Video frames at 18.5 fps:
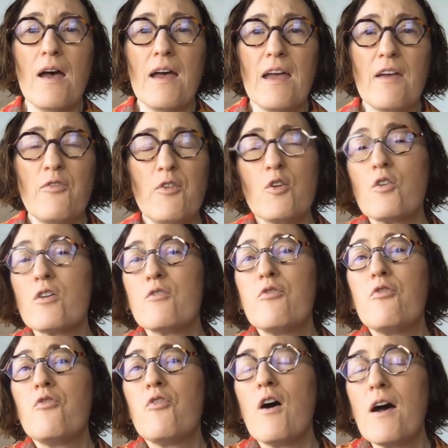if you
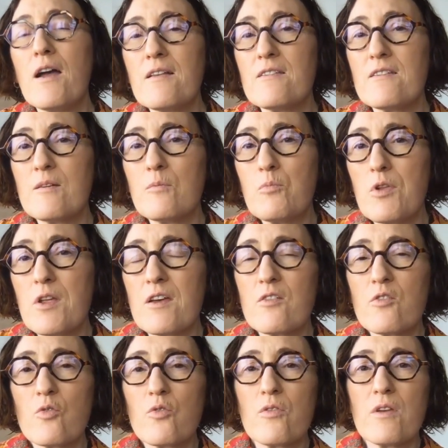could find some
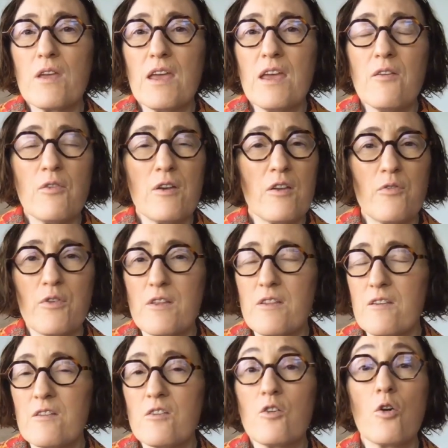place, even if
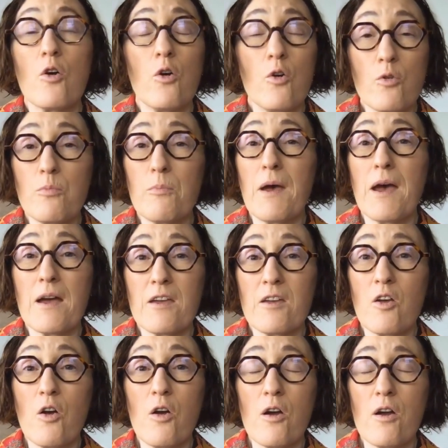it's in your own
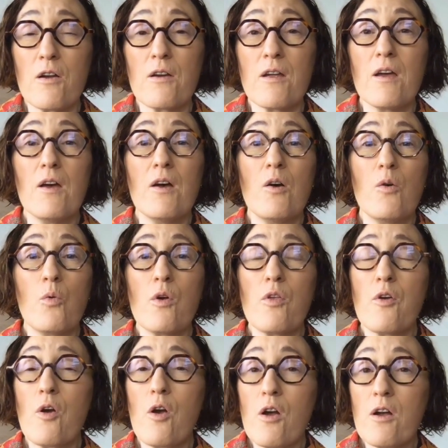backyard, where
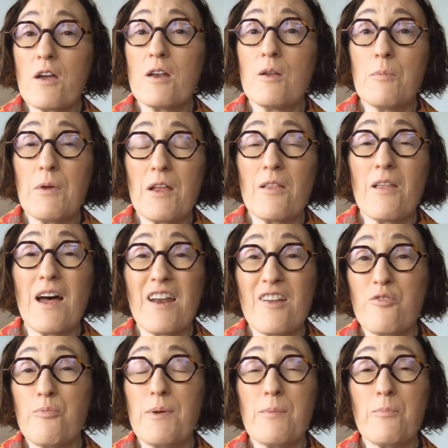there aren't going to be a lot
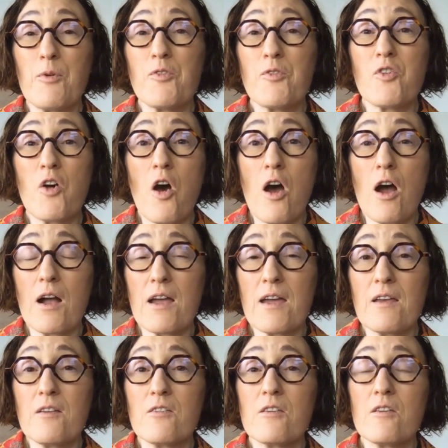of people
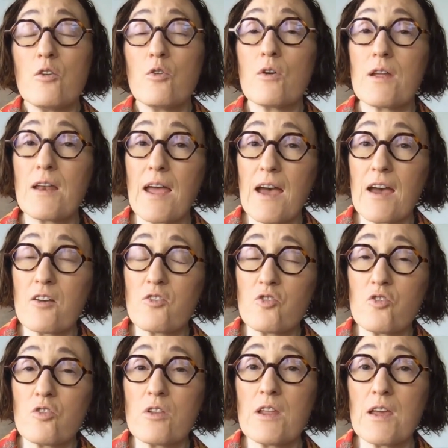talking so you can
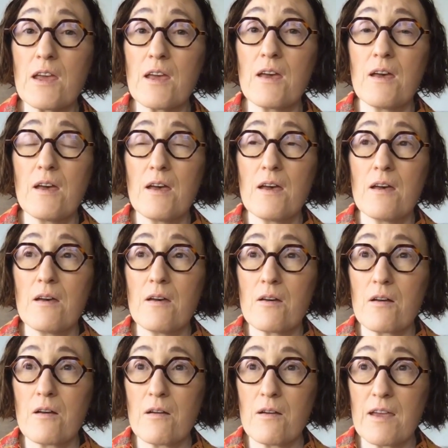actually
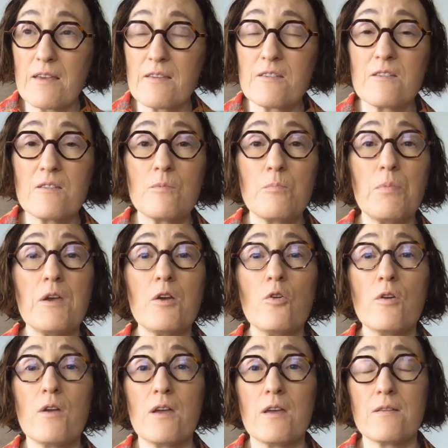
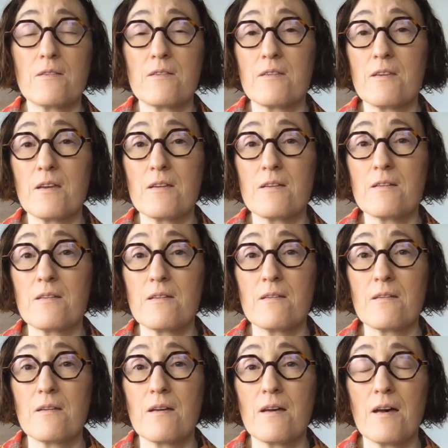experience it,
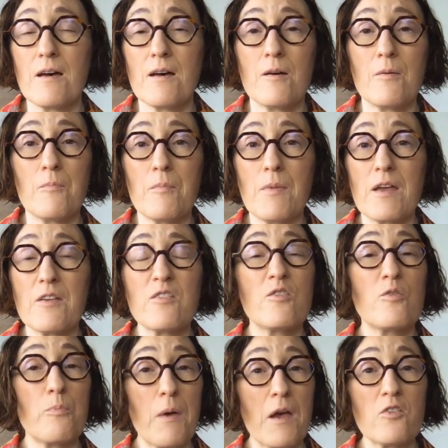
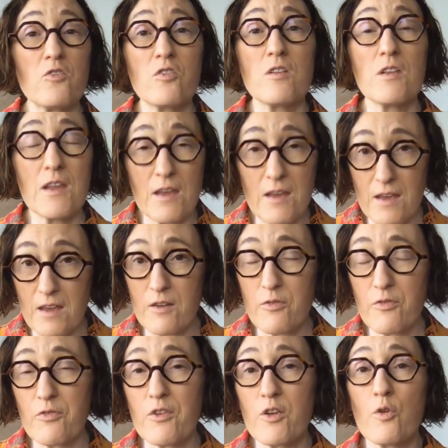especially
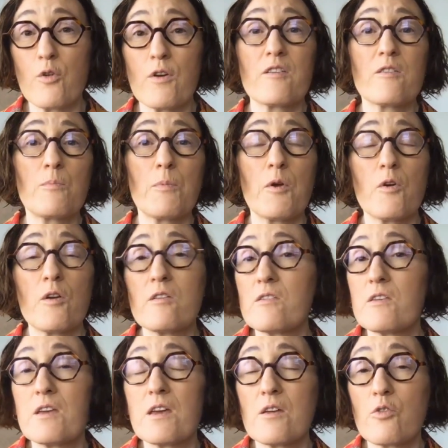if you're
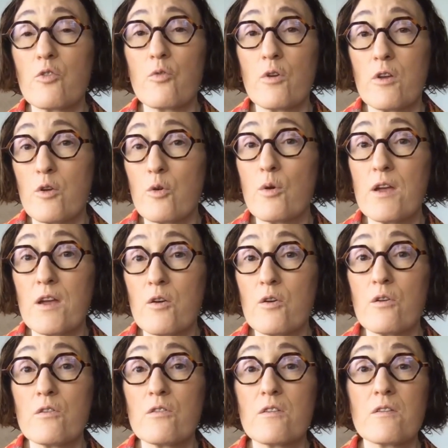experiencing it through your
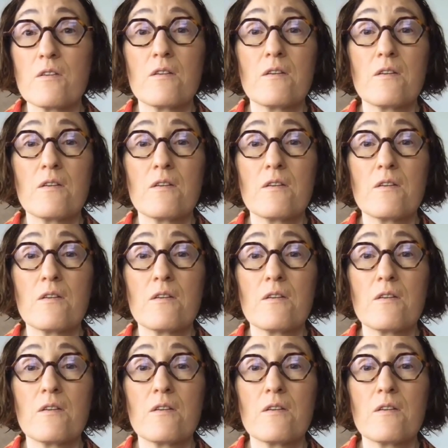ears.